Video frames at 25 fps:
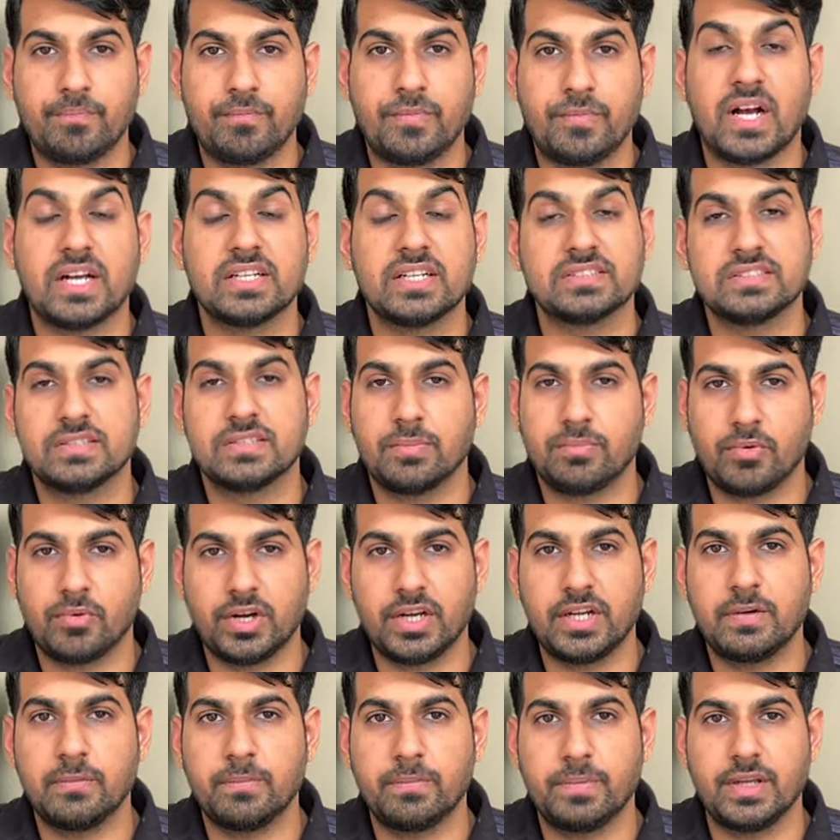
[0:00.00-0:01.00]
pass the
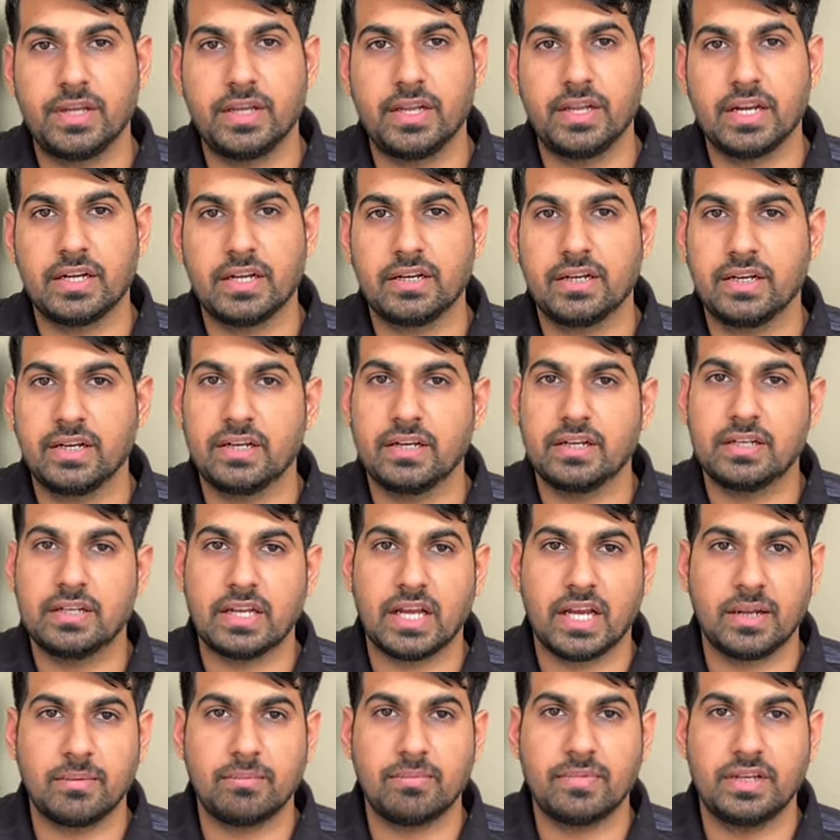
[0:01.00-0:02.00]
point P in a
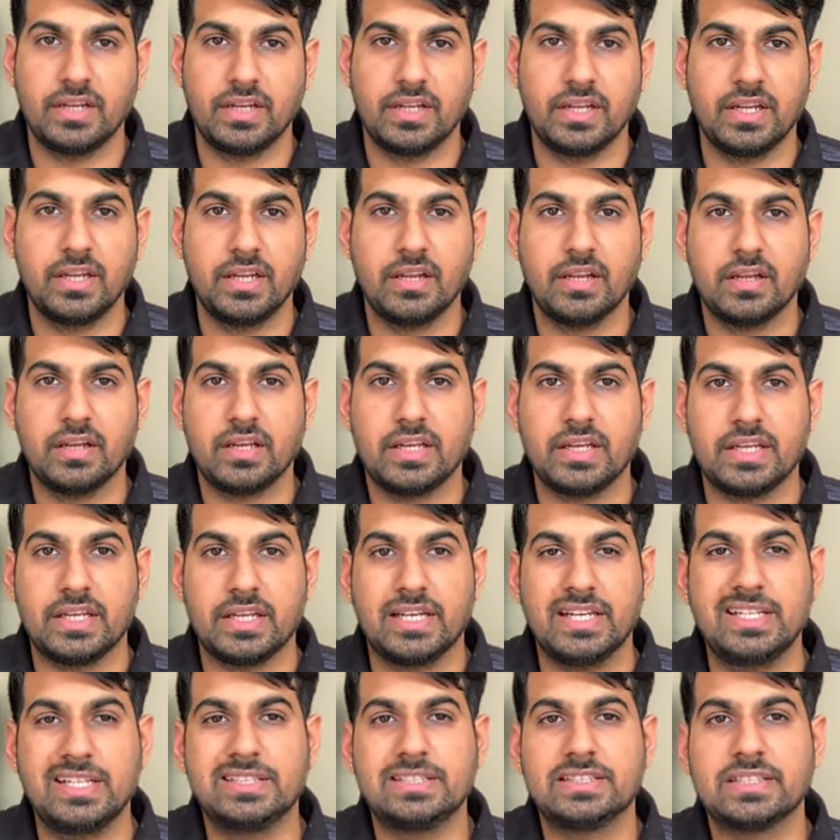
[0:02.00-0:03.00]
time t.
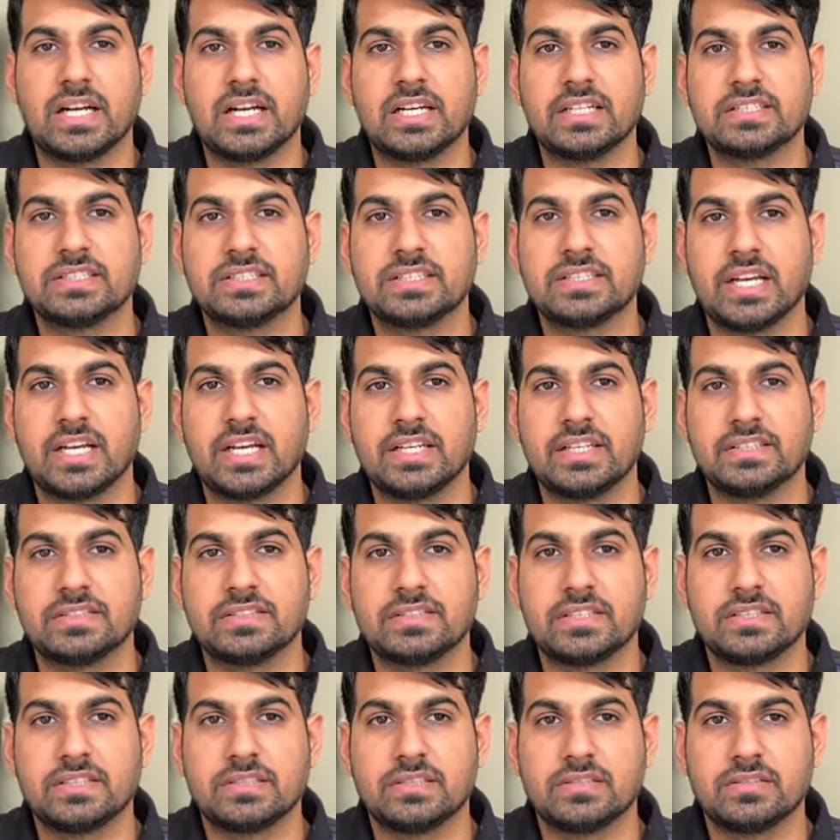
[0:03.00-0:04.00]
Each charge
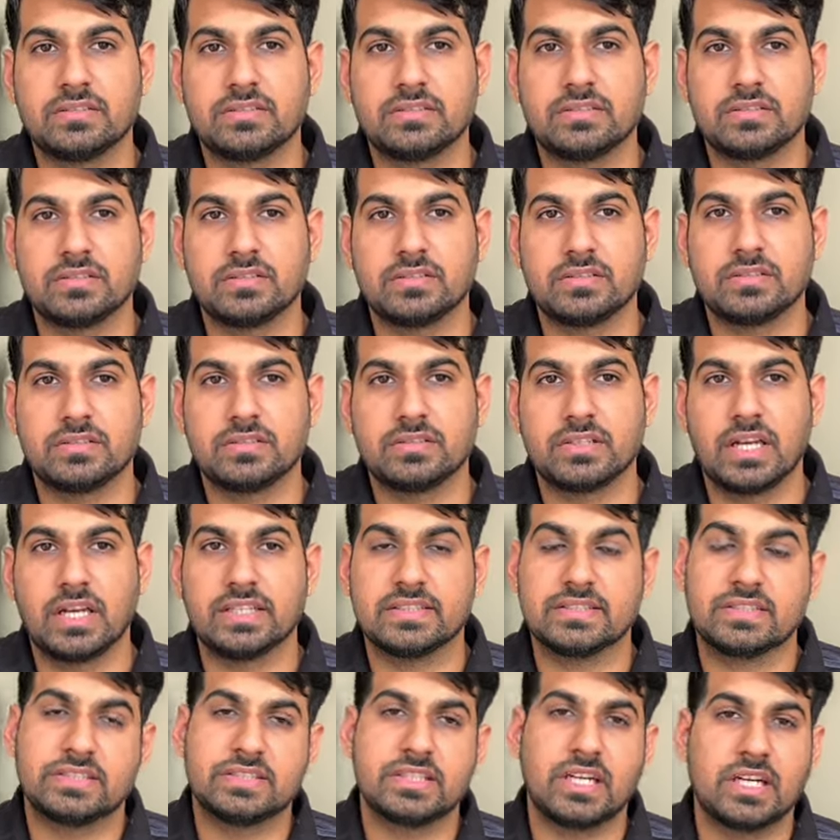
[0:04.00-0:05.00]

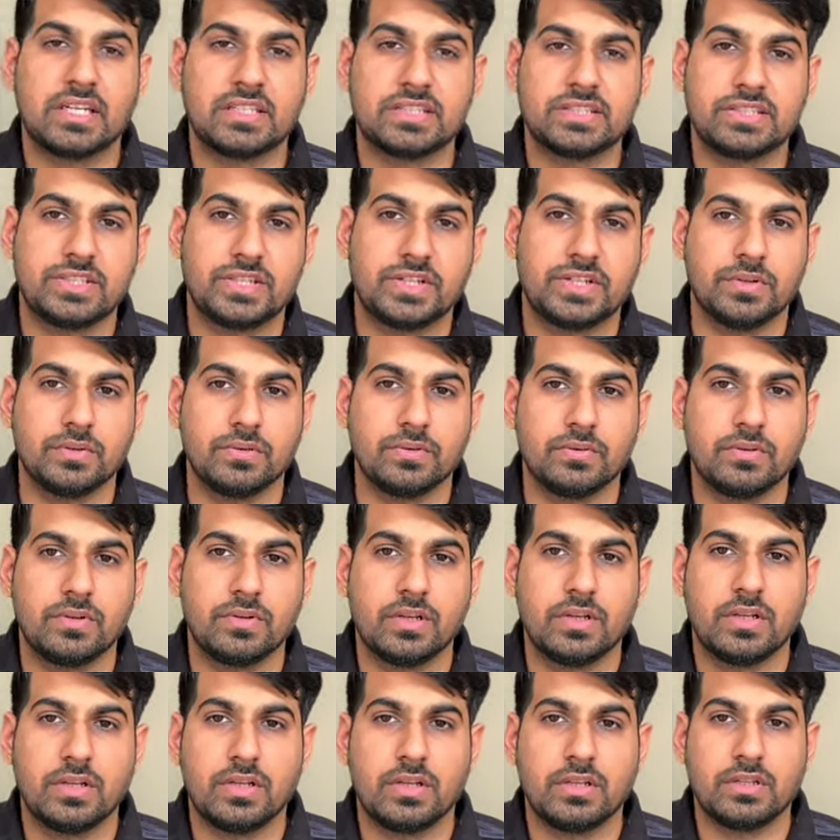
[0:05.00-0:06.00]
has a charge q.
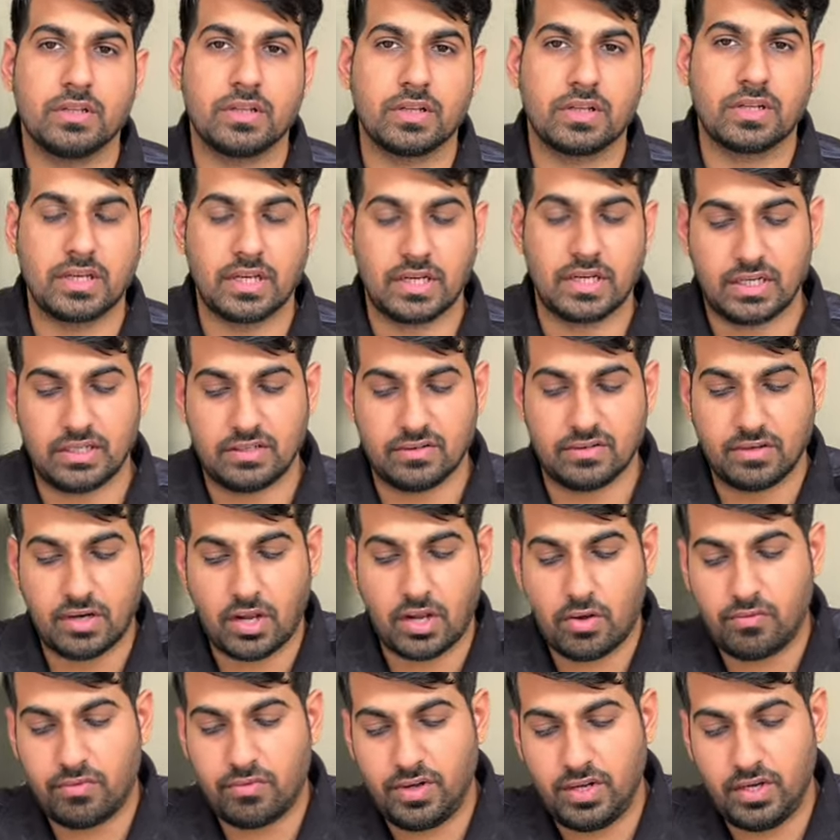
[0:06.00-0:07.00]
the current.
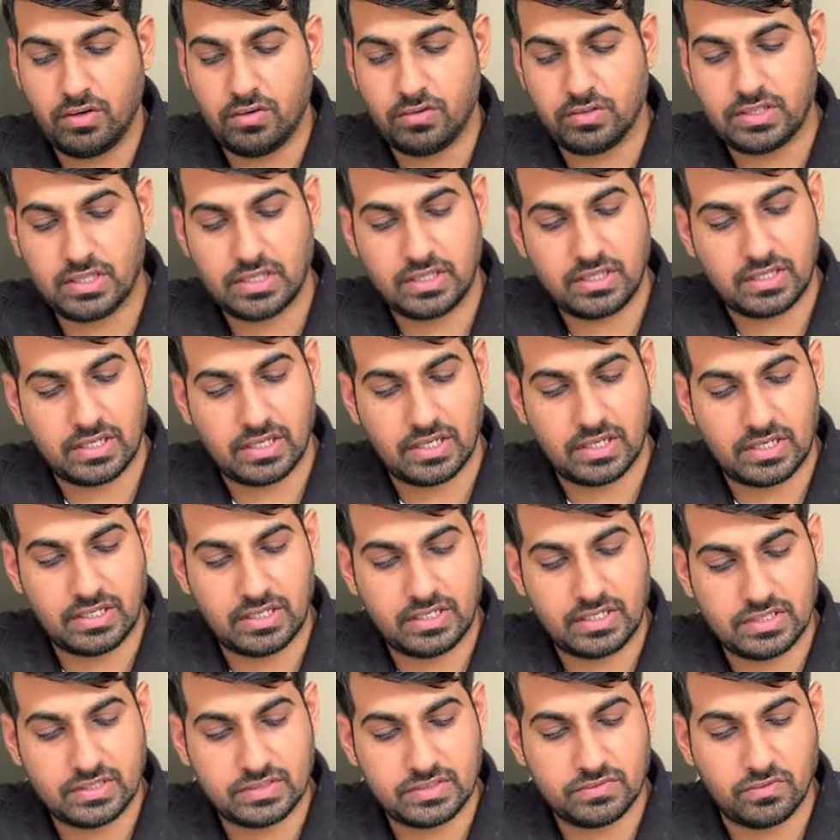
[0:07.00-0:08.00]
Now we know that
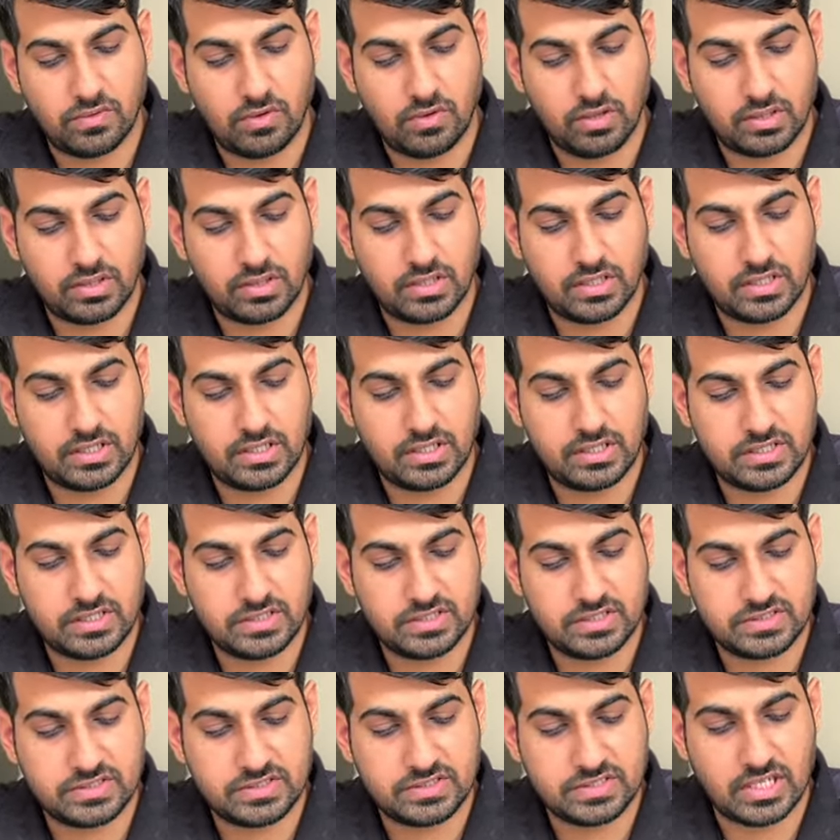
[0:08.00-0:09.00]
current is what? Current
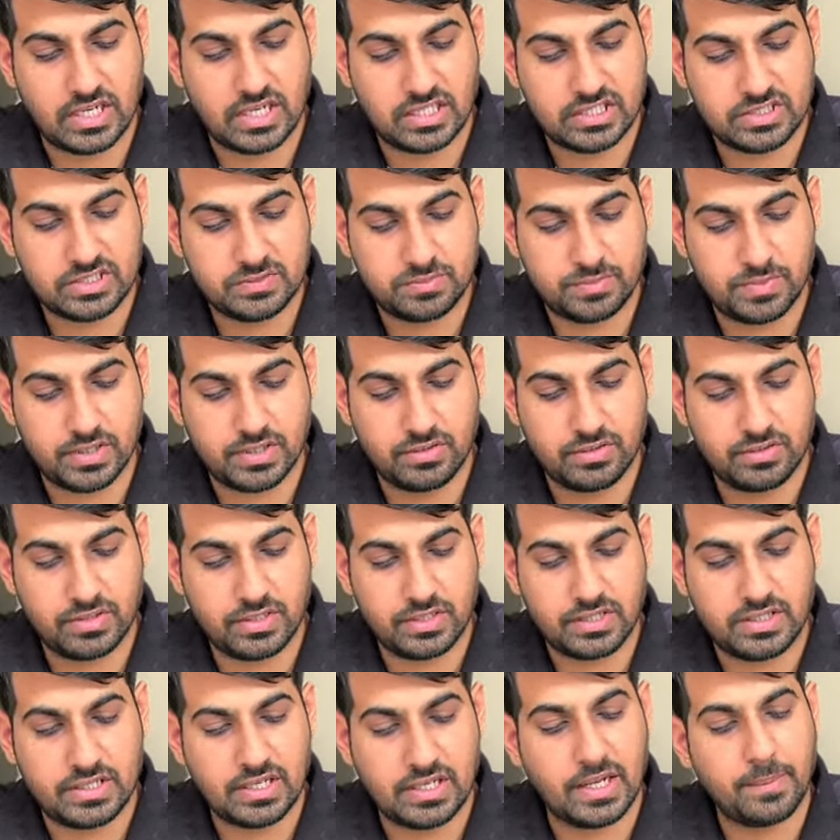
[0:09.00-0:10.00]
is charge per
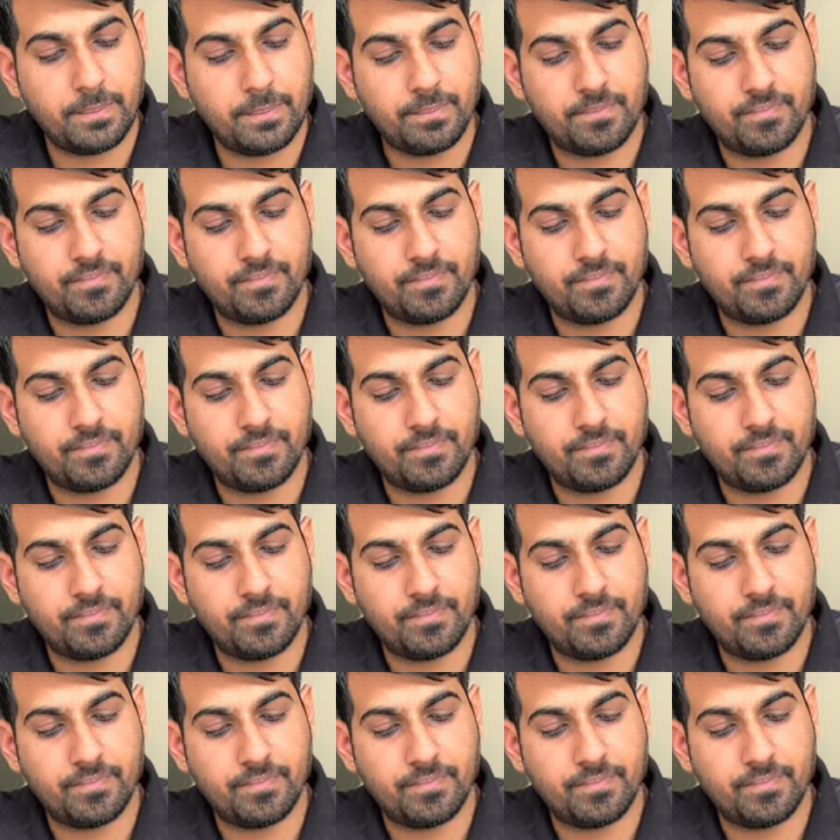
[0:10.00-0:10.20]
unit time.